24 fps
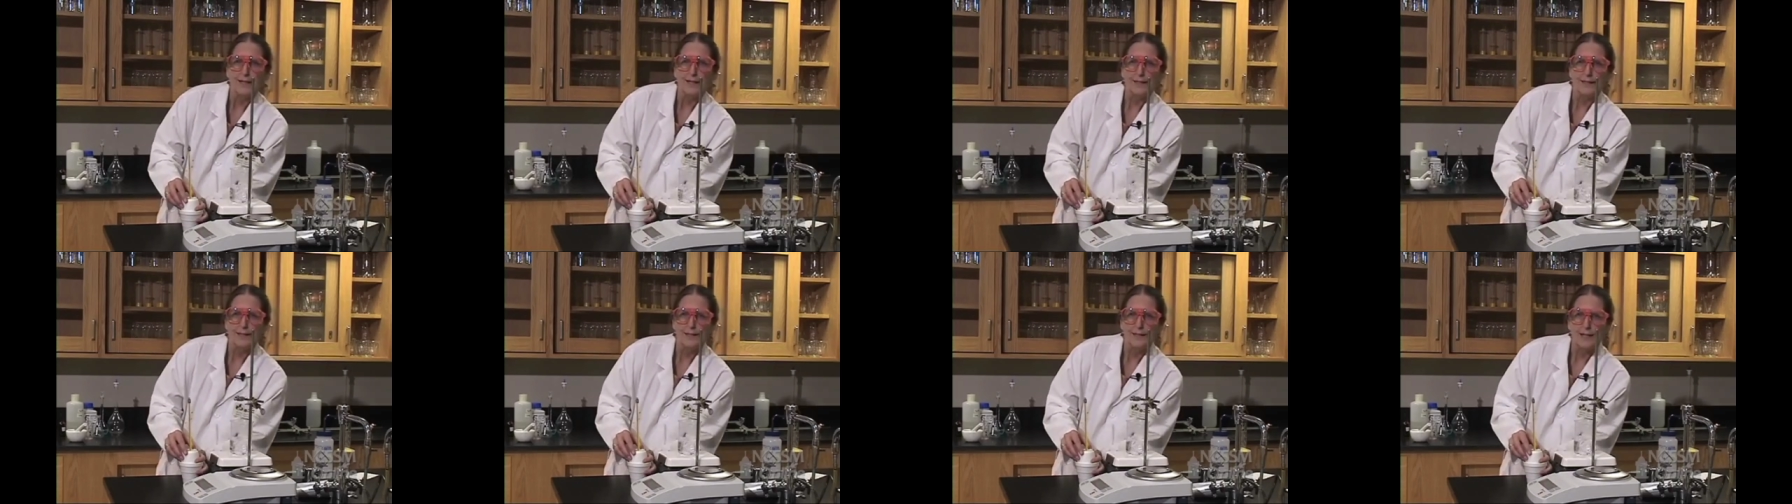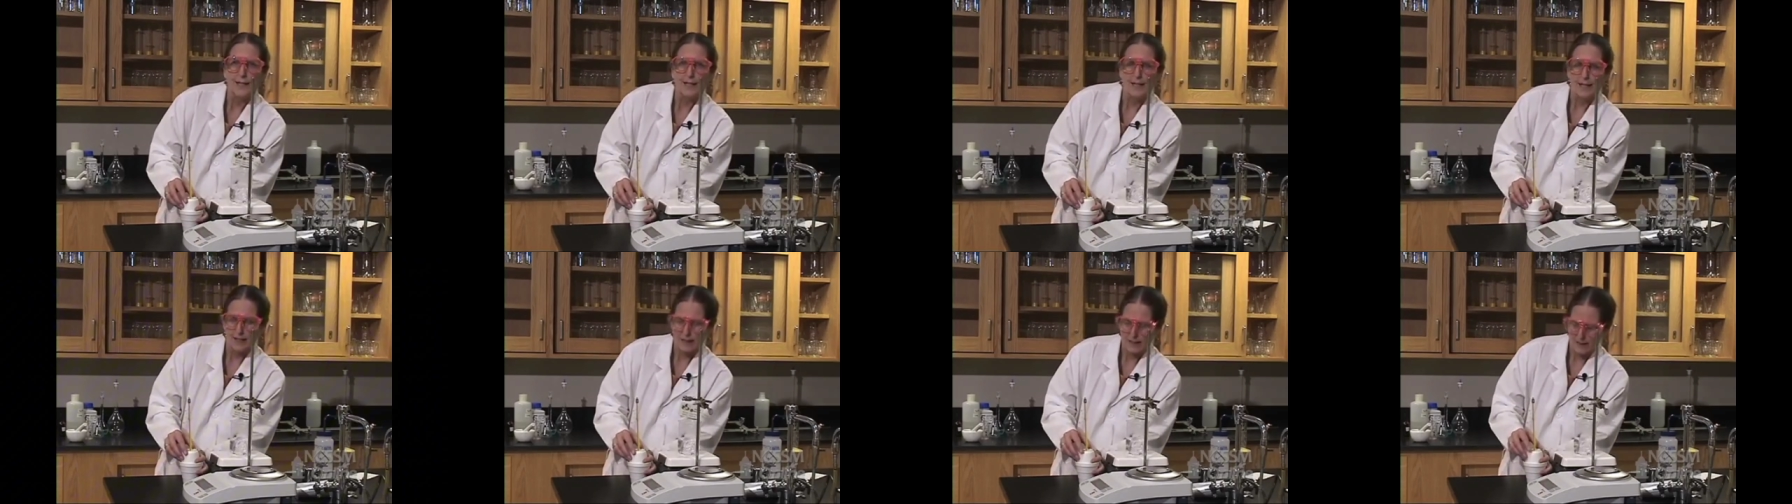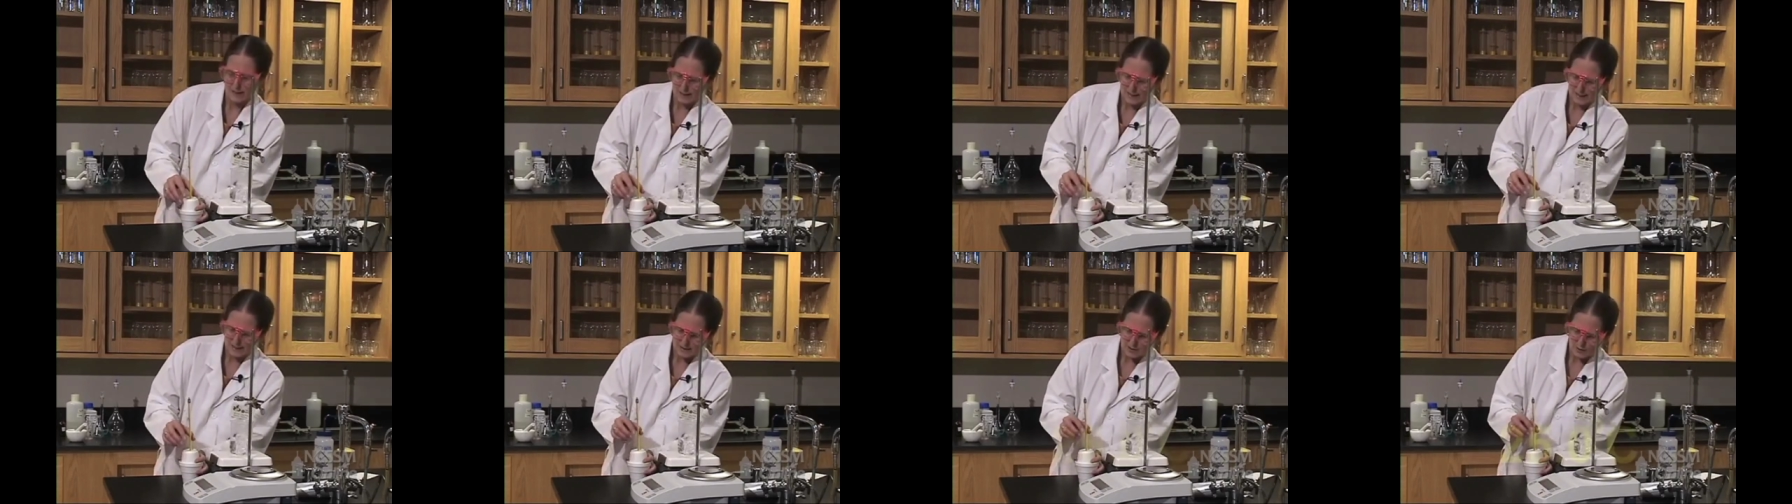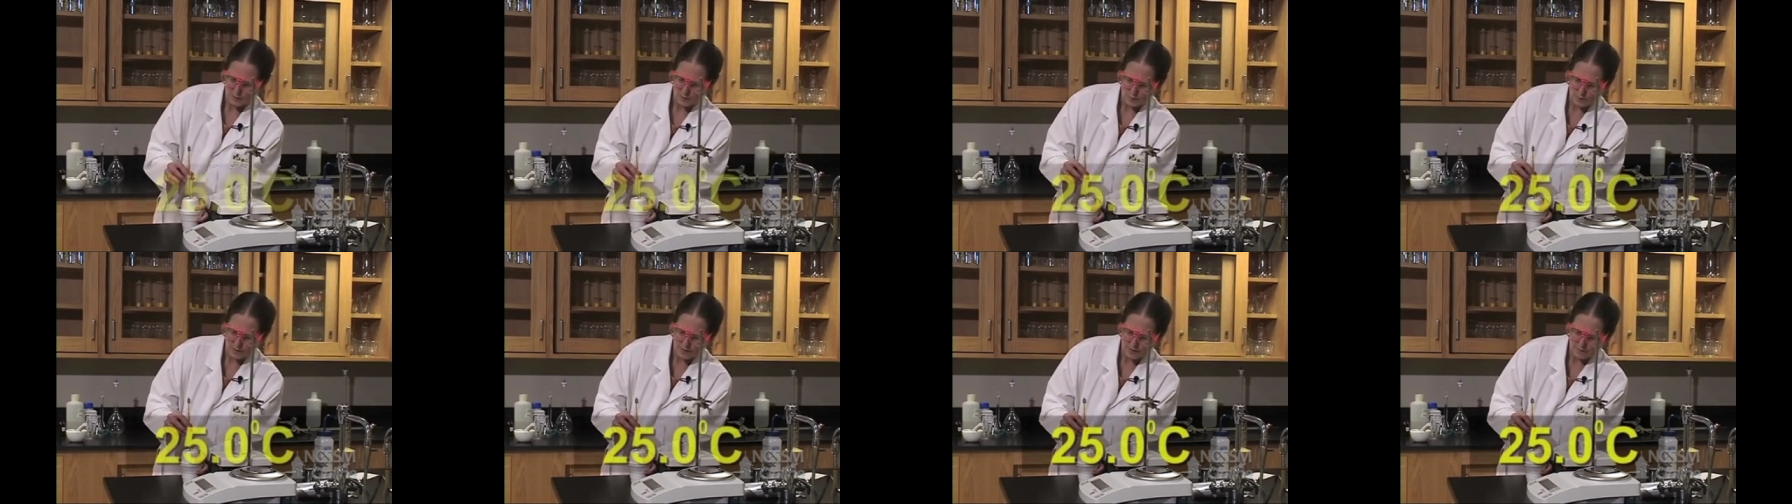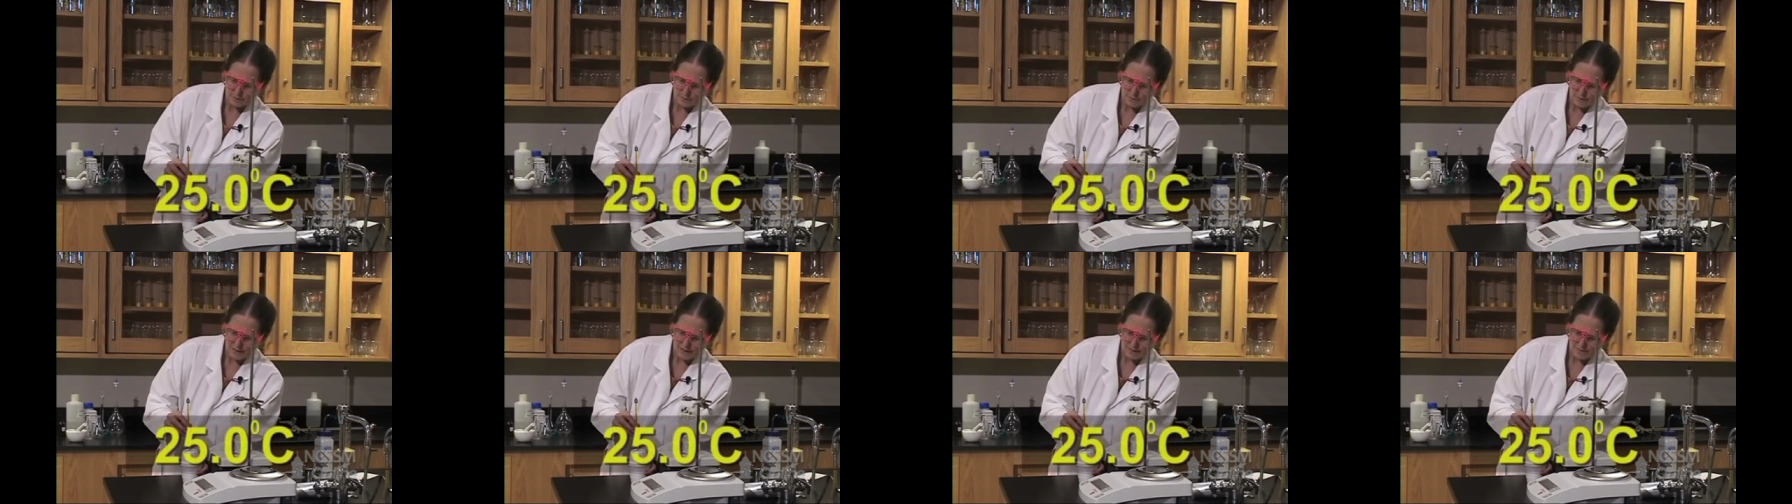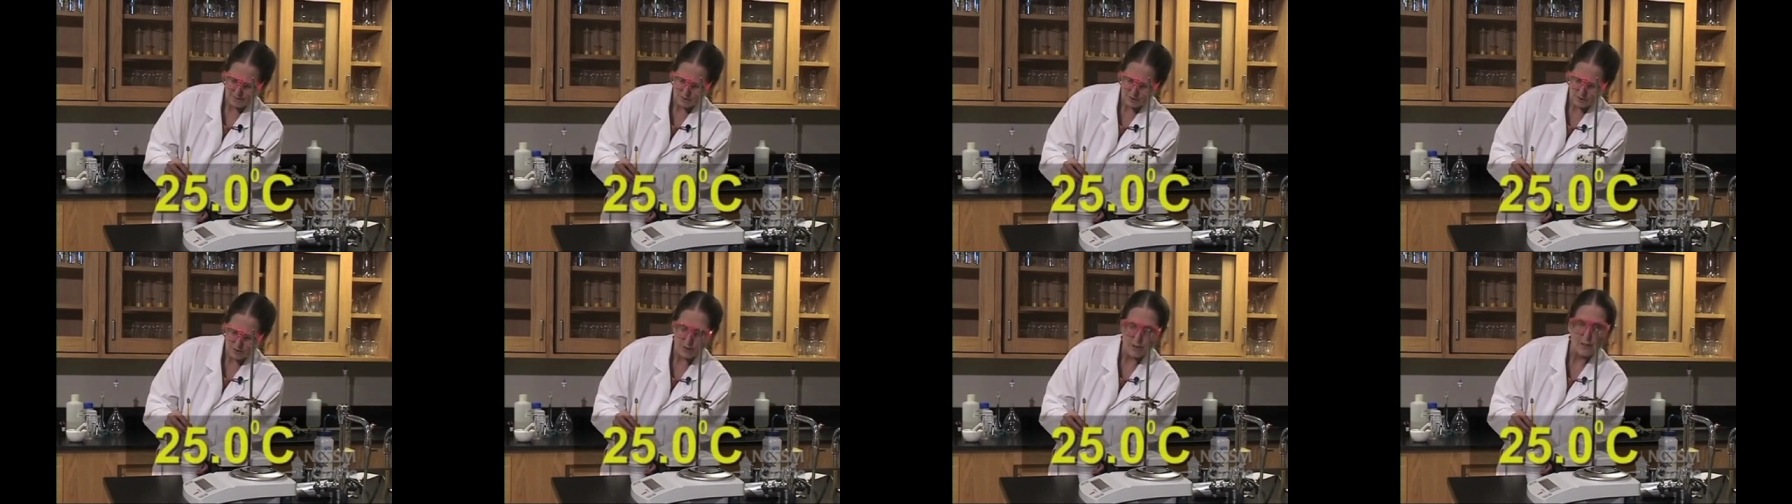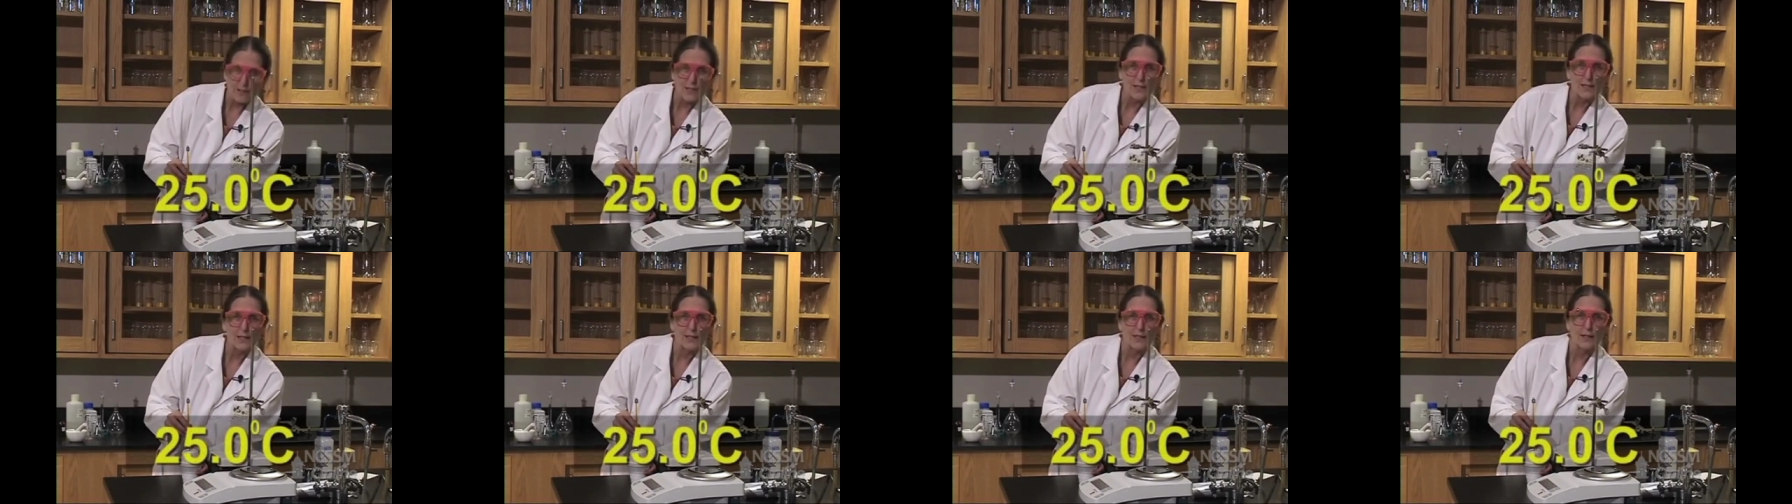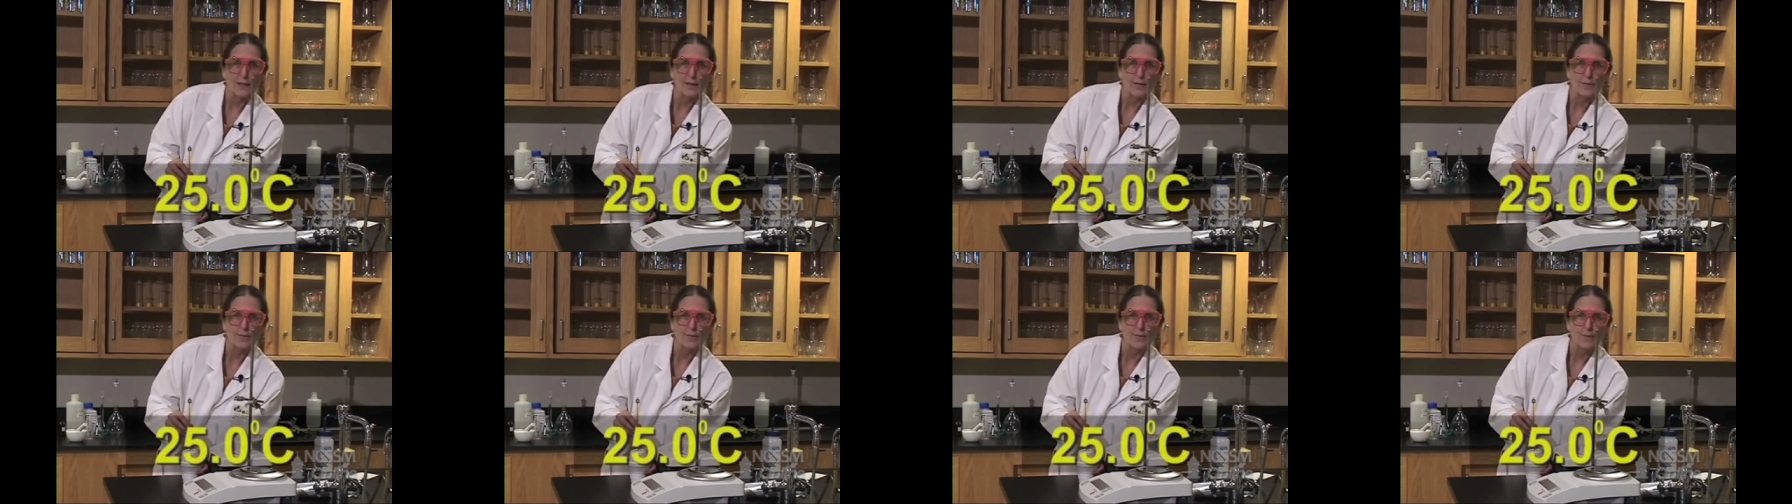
it's steady at 25 degrees C.